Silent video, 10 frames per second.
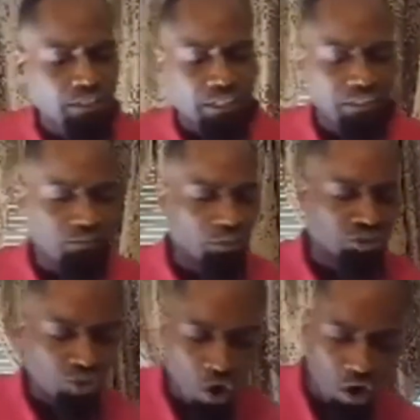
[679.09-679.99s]
He's
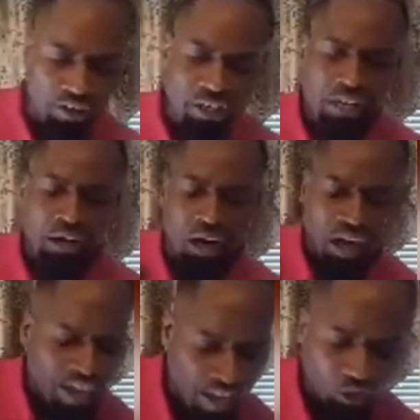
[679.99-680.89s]
restoring
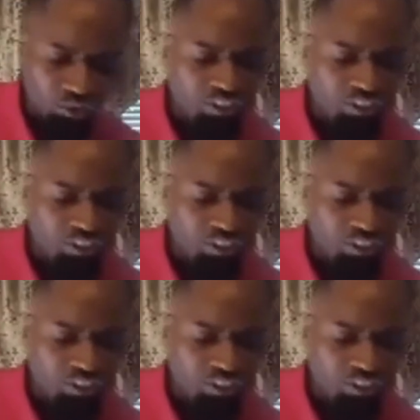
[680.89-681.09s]
uh, health.